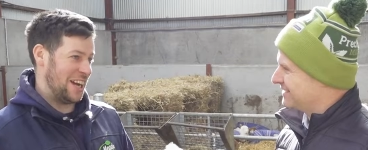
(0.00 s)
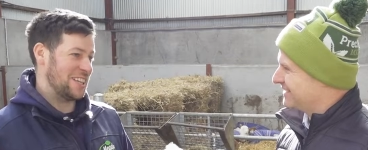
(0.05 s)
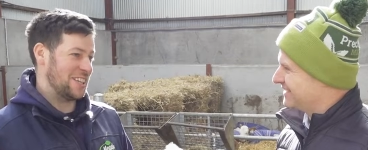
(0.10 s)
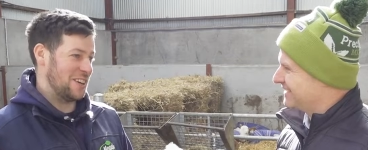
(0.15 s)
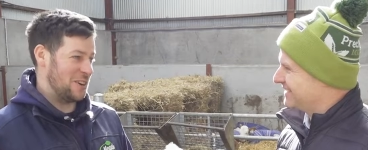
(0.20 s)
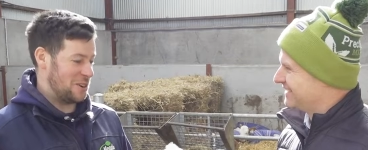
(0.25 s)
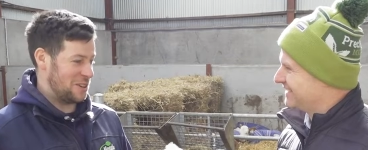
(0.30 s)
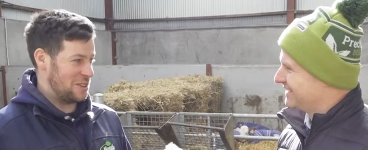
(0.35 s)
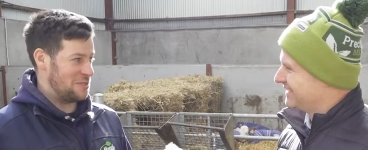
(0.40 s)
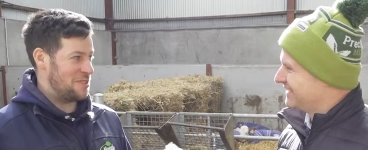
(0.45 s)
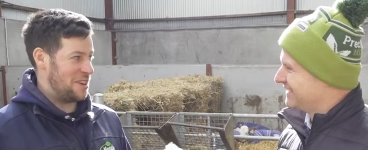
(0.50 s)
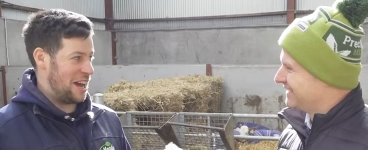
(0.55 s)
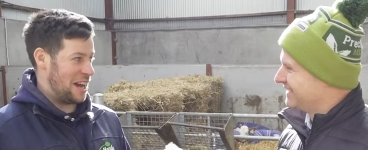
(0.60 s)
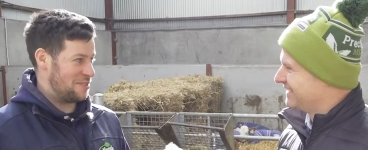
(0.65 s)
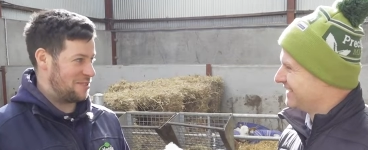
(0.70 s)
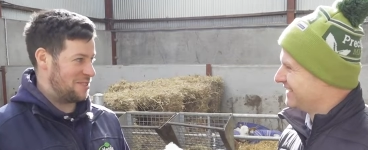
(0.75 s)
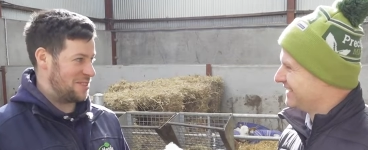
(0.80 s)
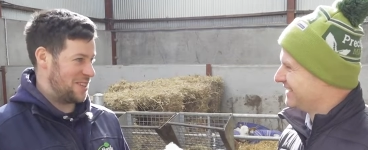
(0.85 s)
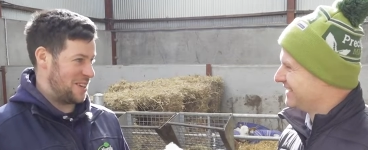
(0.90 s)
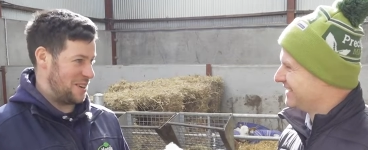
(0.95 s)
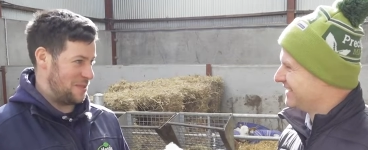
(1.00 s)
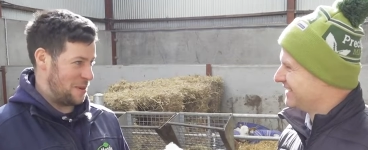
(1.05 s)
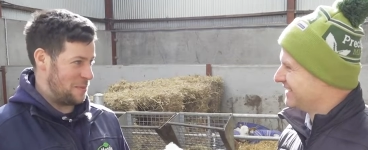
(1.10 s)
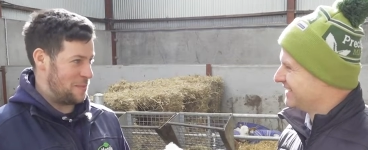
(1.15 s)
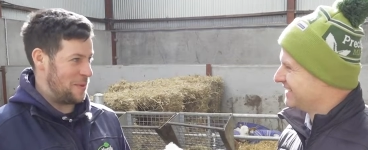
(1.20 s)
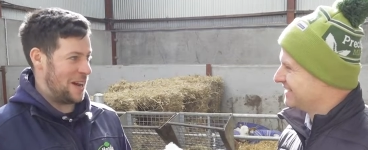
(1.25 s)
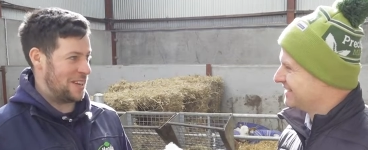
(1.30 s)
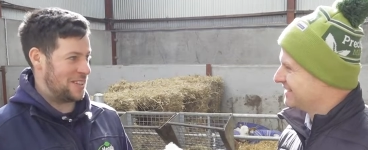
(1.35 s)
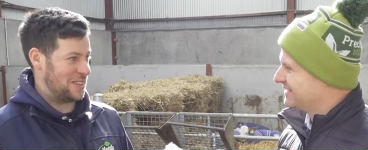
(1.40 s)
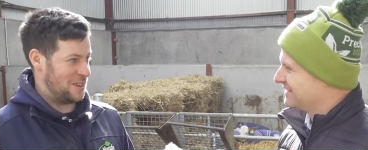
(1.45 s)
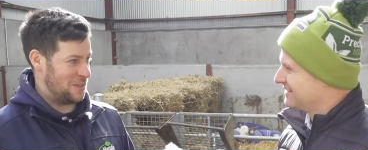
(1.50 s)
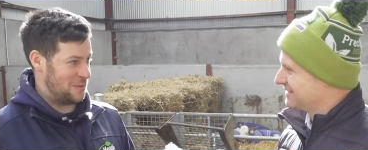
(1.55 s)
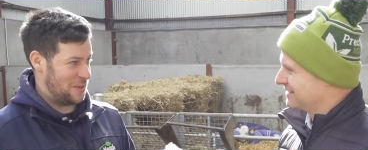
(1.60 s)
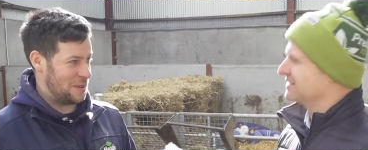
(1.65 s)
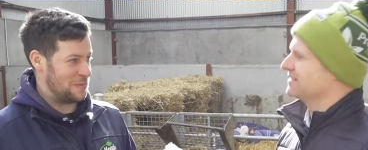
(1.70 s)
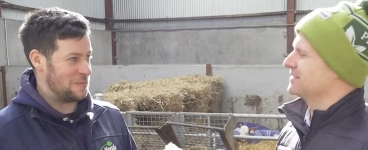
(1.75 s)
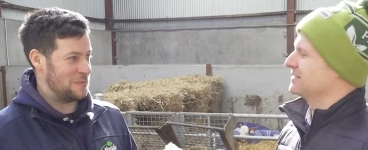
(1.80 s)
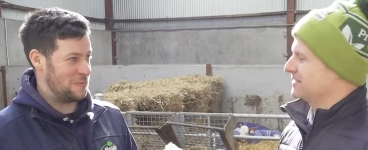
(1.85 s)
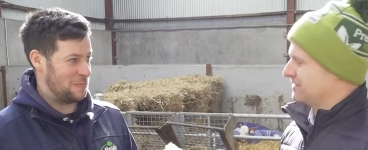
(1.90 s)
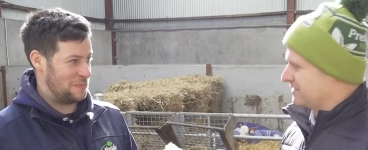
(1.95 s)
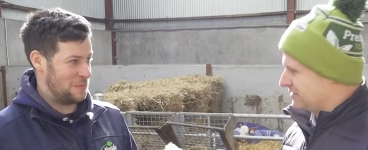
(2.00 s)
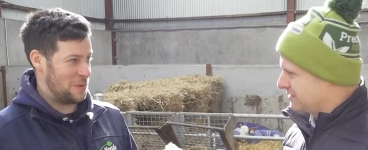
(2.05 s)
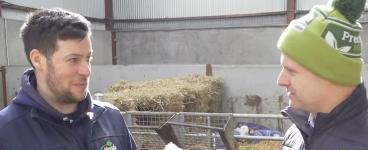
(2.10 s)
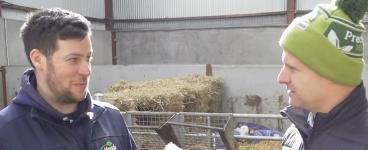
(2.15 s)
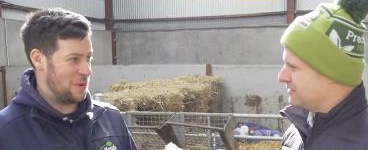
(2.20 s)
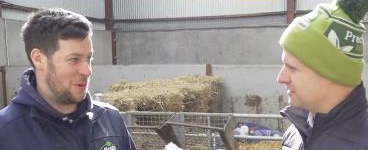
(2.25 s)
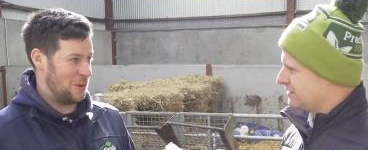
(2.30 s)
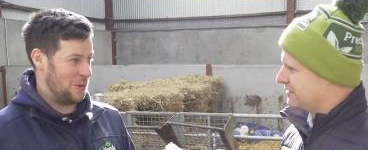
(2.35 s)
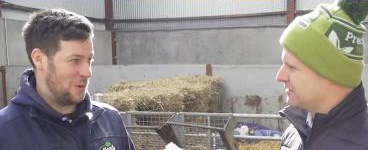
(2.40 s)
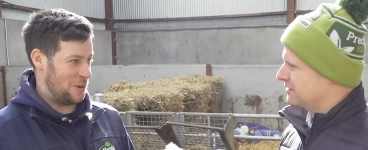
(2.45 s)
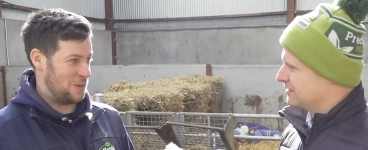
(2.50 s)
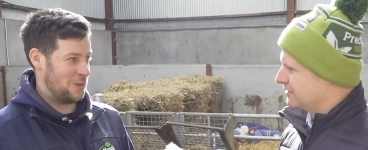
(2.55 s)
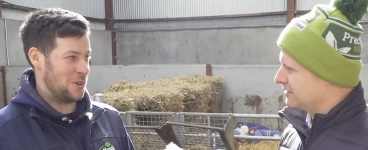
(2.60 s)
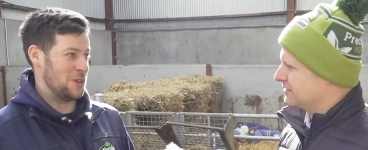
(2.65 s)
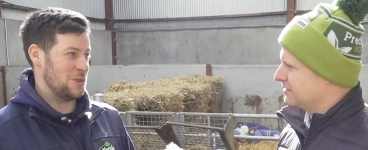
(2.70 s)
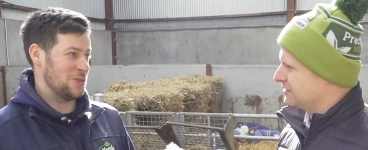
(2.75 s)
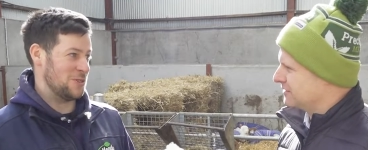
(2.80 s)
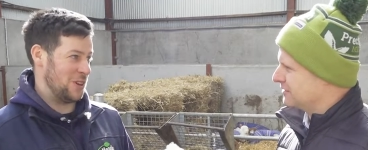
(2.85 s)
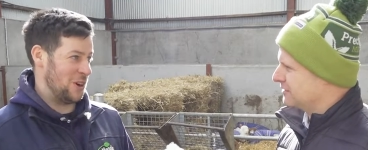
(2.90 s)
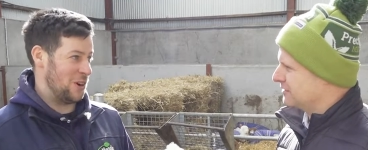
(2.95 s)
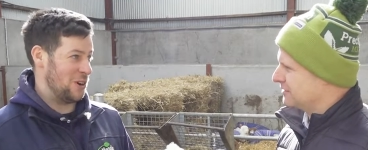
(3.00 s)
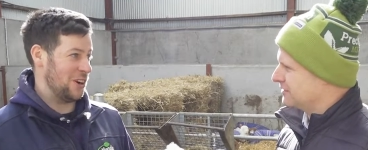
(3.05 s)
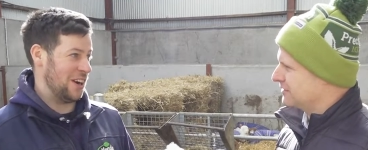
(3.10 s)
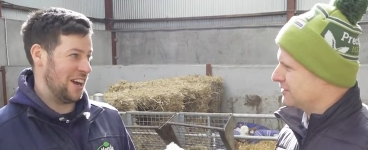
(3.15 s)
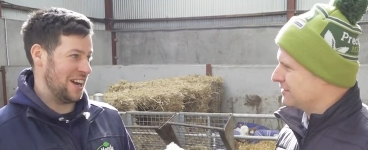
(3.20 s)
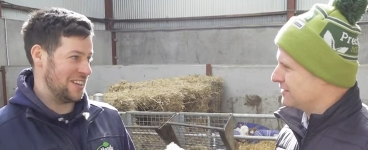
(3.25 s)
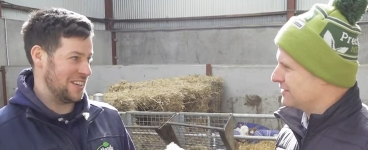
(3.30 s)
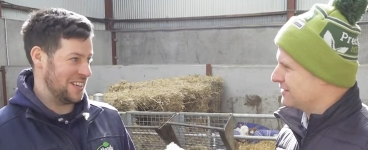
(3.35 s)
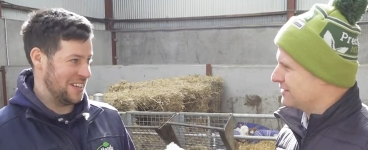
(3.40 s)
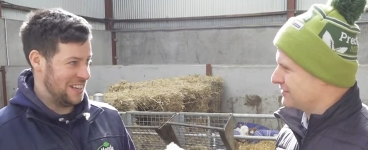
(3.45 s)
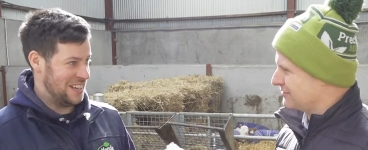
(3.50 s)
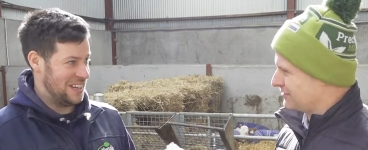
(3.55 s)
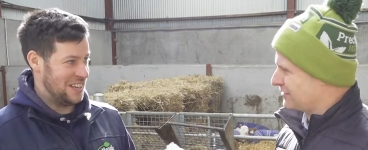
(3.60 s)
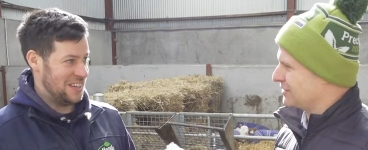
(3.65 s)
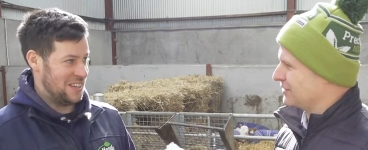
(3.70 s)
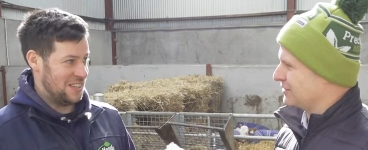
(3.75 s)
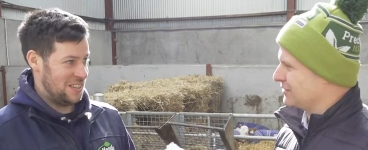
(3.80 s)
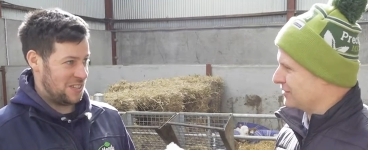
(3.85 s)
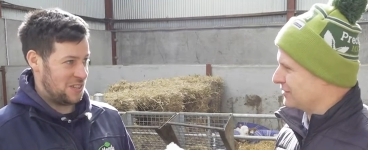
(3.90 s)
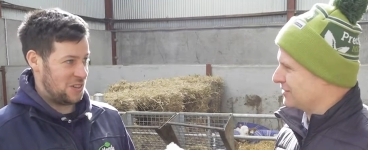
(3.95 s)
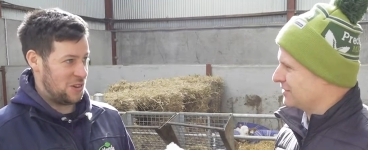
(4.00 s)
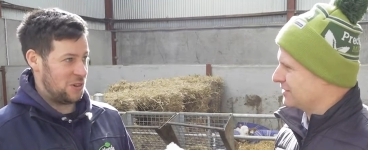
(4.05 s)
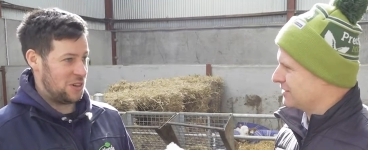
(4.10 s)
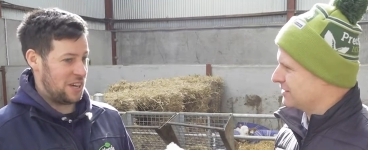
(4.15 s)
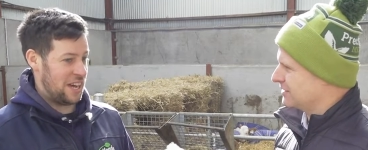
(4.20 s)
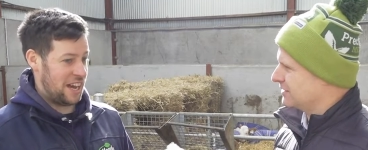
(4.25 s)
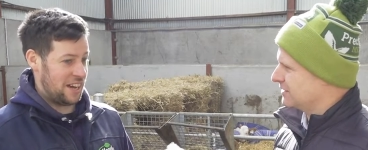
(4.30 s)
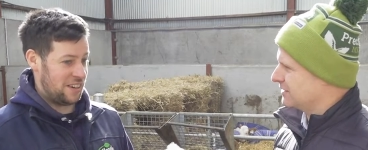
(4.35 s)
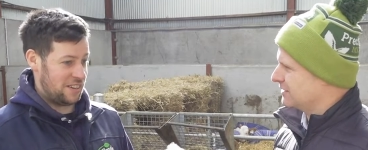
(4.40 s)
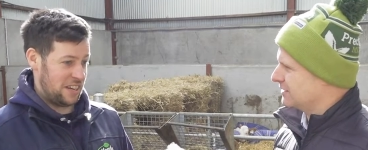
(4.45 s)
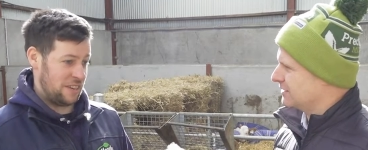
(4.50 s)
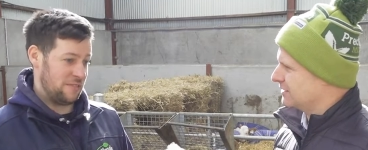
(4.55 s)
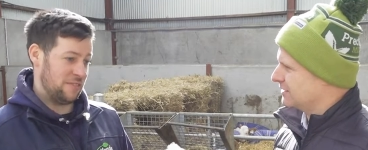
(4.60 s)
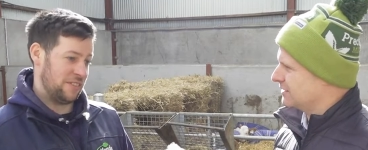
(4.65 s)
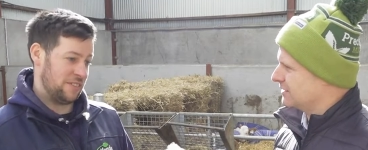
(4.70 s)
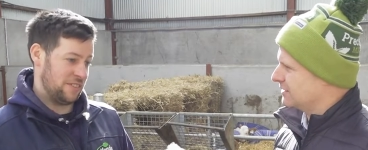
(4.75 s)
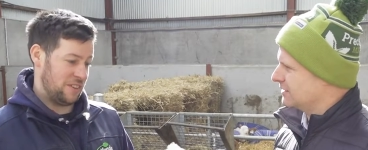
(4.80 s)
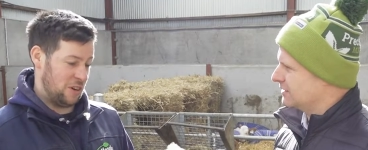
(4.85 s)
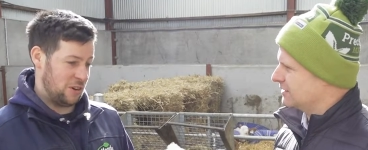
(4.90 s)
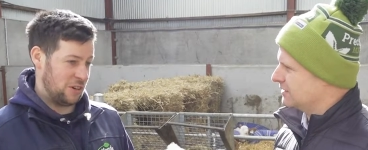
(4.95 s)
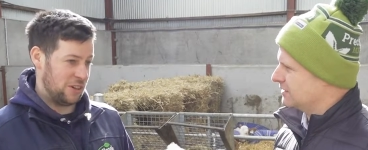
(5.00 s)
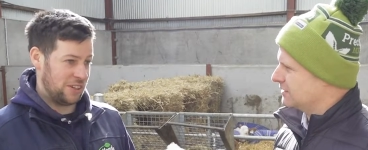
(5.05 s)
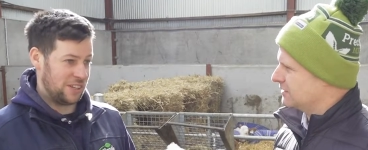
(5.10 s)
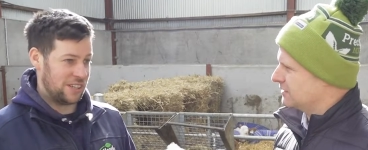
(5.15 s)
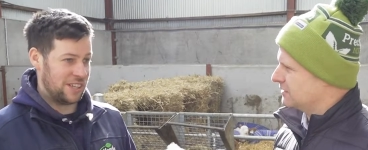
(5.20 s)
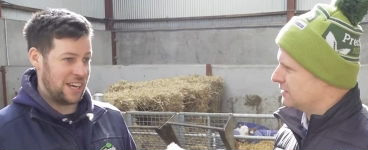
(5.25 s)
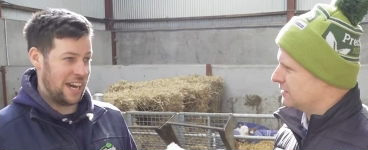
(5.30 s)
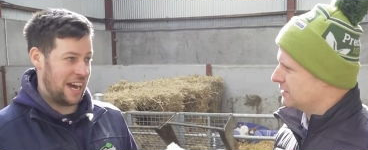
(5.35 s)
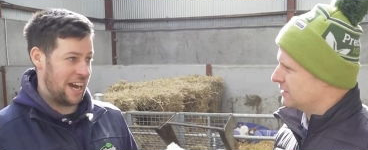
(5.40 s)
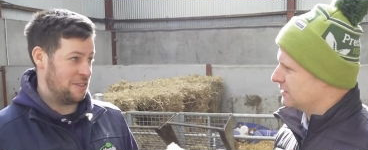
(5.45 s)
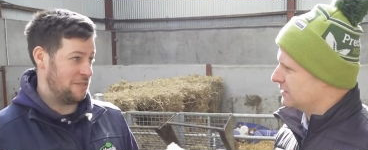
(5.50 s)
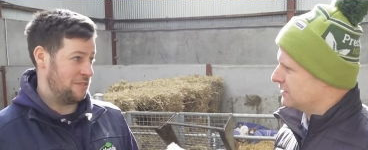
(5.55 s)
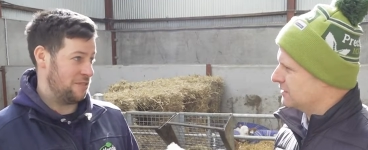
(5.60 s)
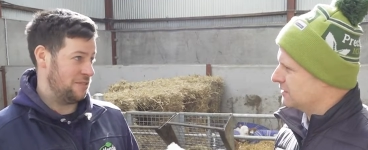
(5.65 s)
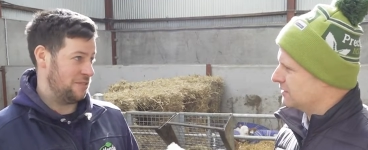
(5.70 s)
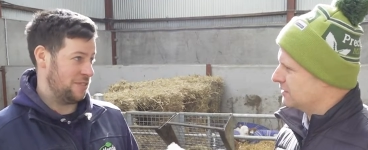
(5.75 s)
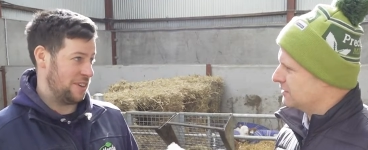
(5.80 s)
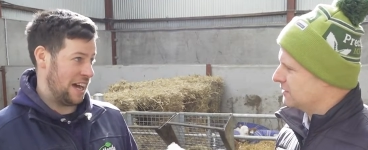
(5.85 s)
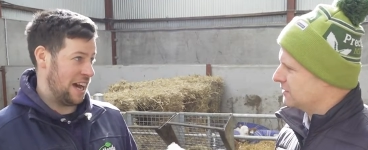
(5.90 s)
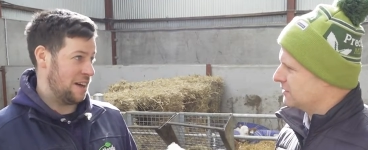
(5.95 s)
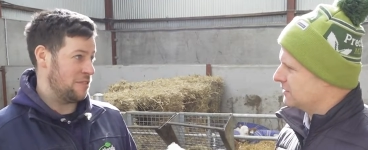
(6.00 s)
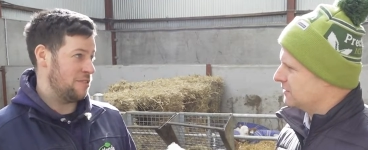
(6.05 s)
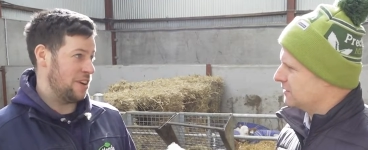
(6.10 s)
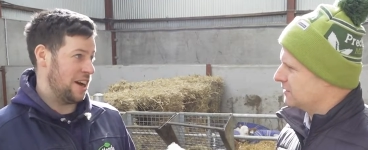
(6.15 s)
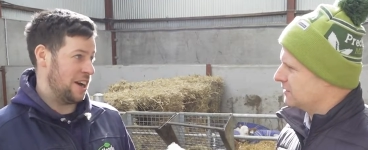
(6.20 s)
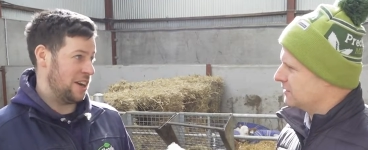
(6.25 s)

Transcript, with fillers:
Speaker 1: we like to look at the blackfish then a bit better, a bit bit more what we're used to looking at. So yeah, even look at calf calf